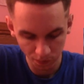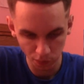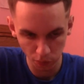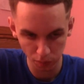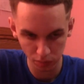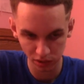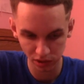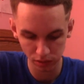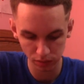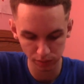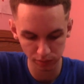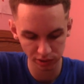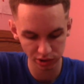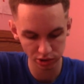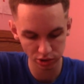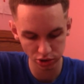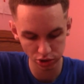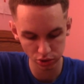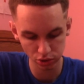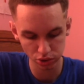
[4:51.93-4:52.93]
But
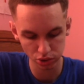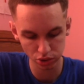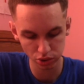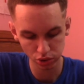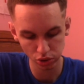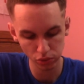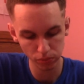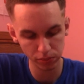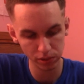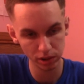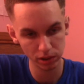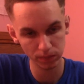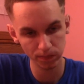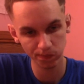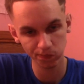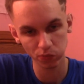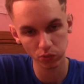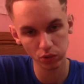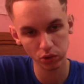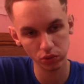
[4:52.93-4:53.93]
you're too stupid.
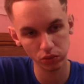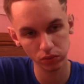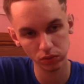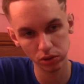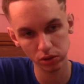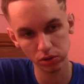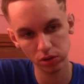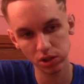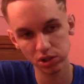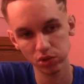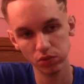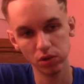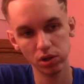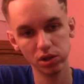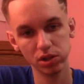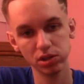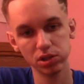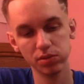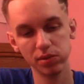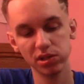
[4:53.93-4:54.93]
Who doesn't want
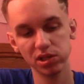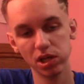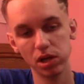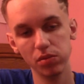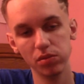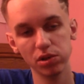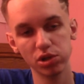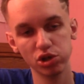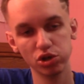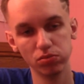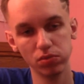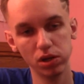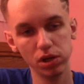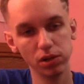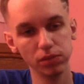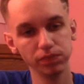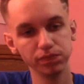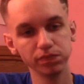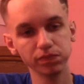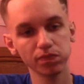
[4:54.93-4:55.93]
to spend time with your
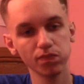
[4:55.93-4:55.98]
mom?